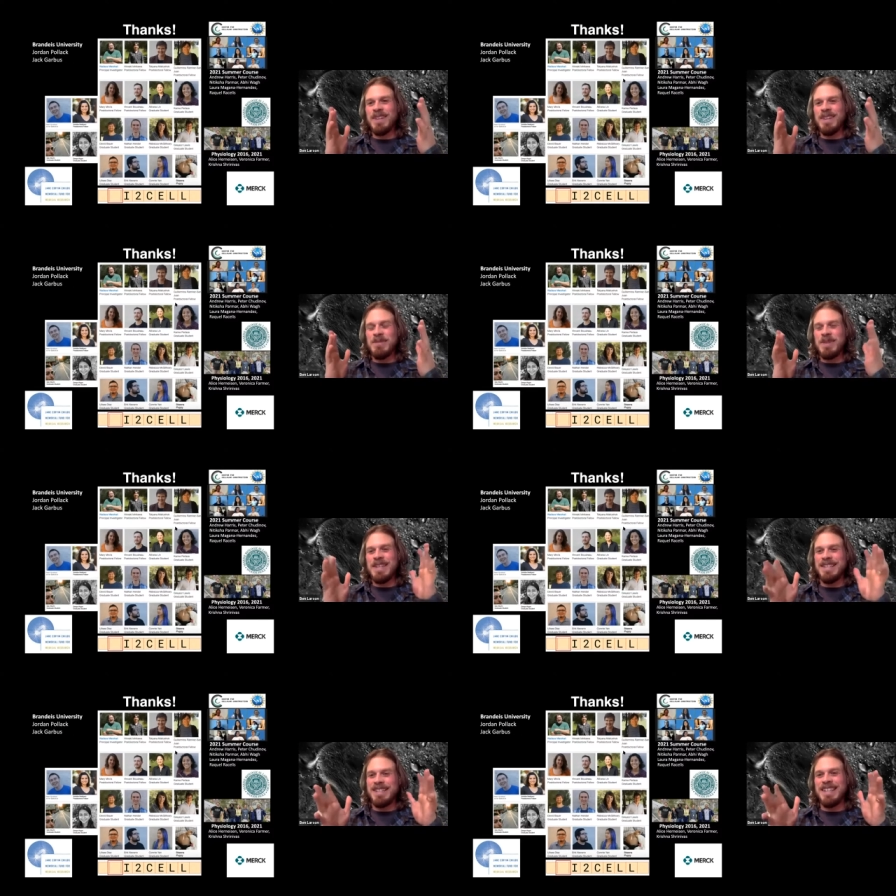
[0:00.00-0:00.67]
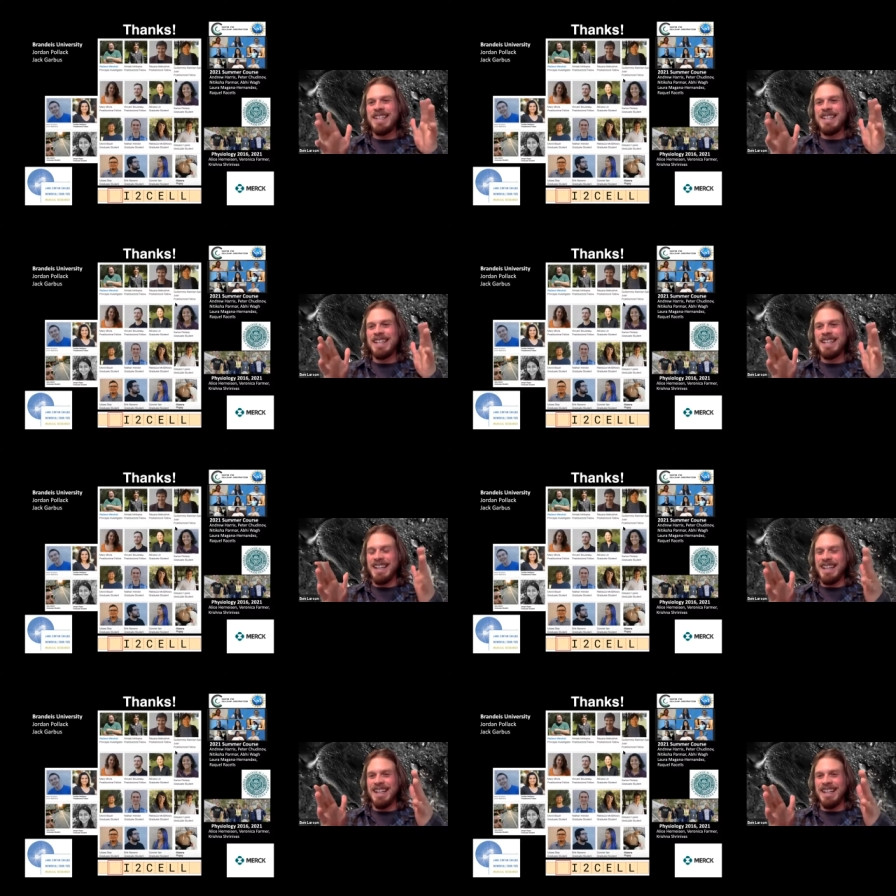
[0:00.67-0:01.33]
we
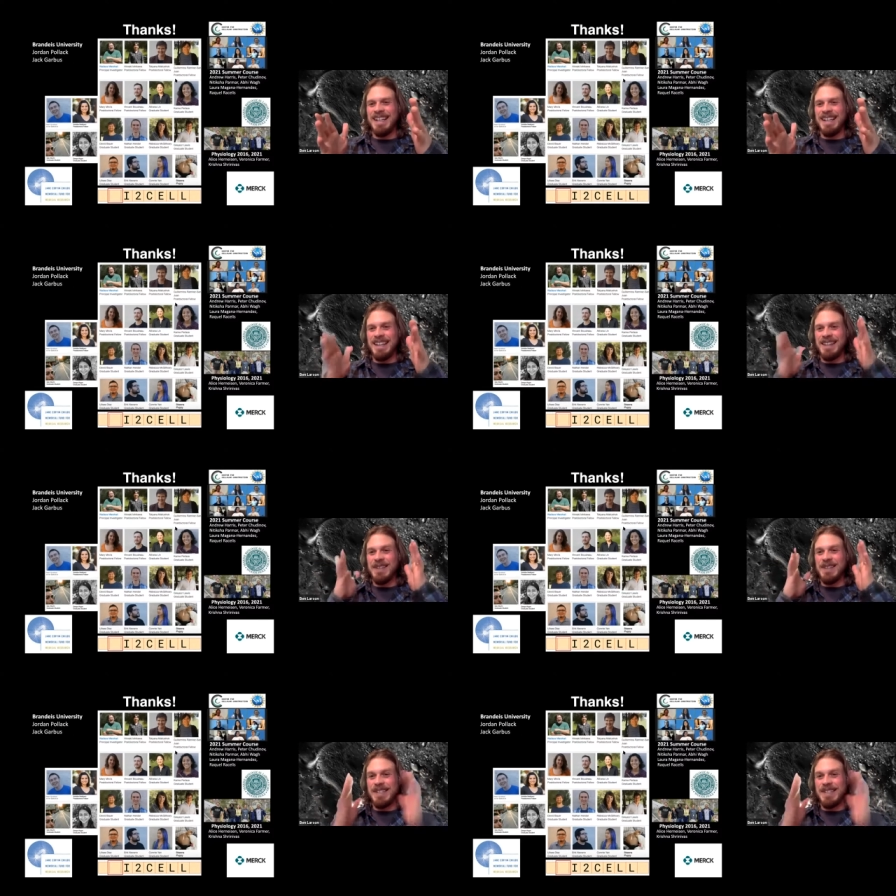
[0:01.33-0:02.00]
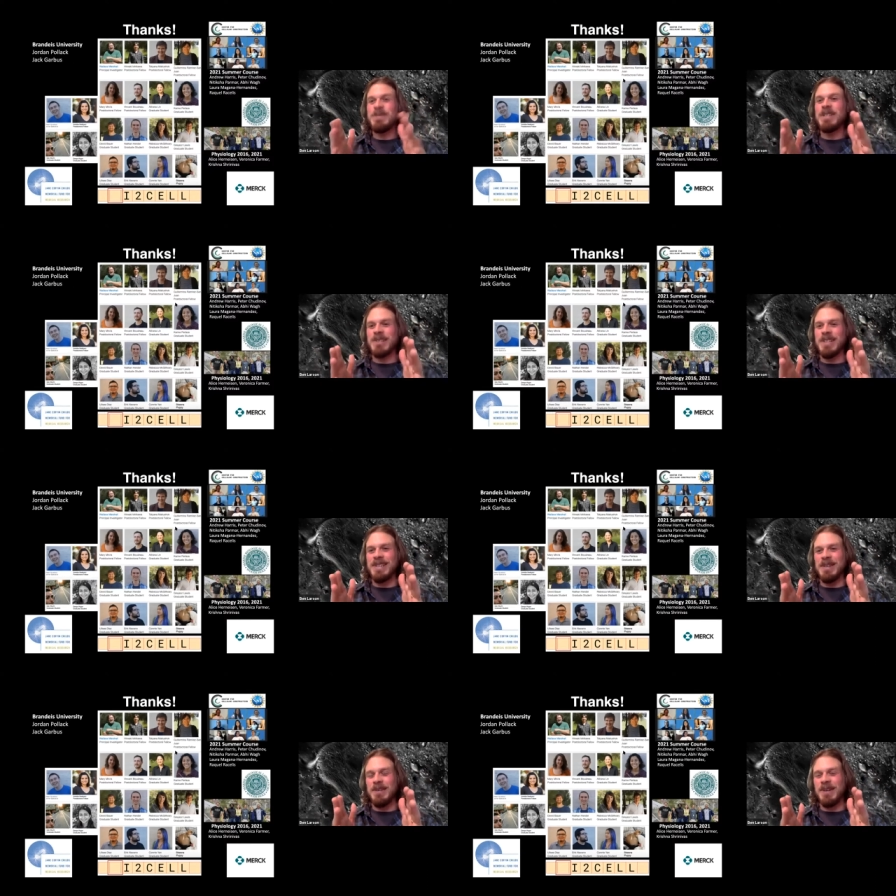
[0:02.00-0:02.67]
see uh, uh, that there's symmetry
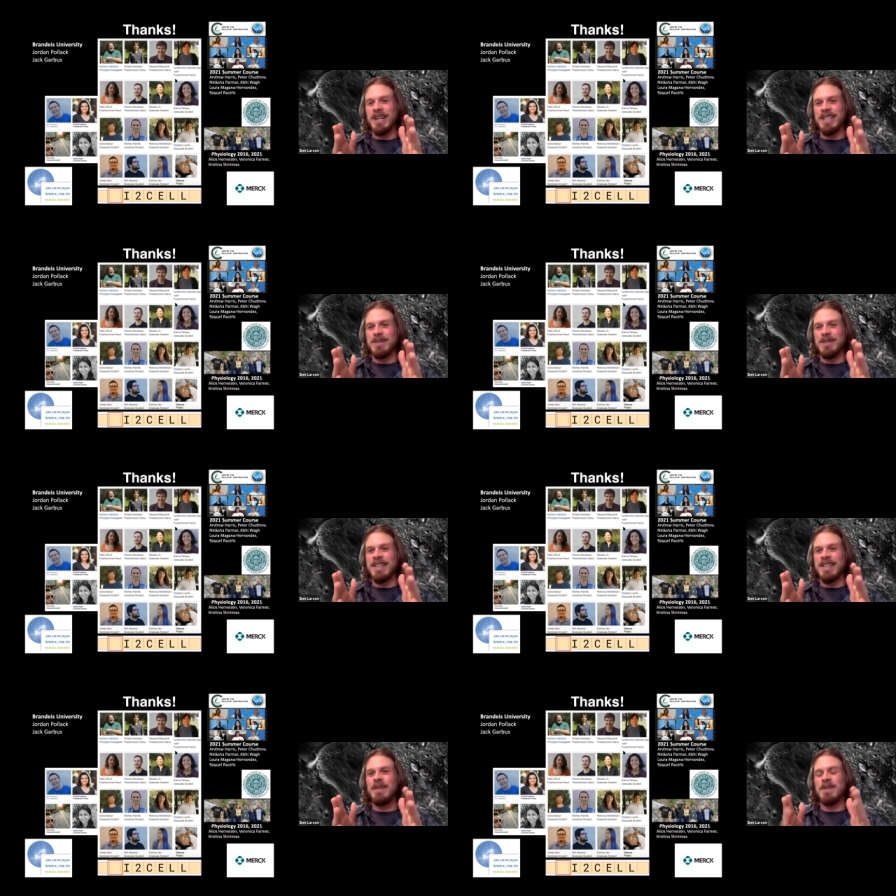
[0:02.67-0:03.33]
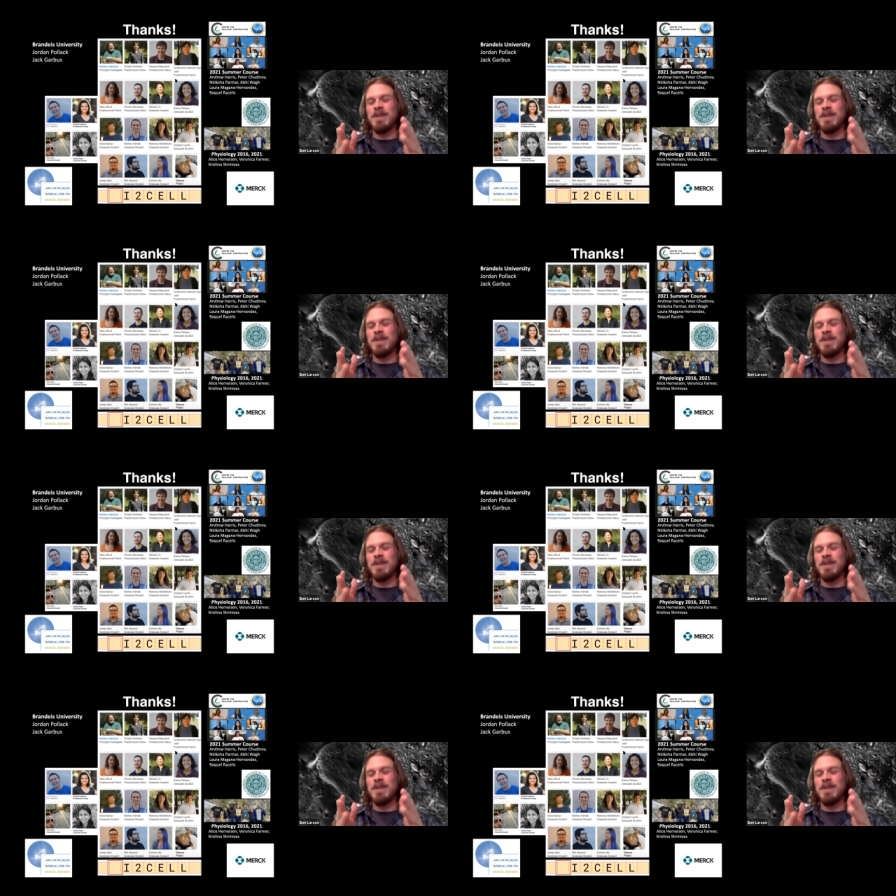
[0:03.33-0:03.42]
to the organism itself.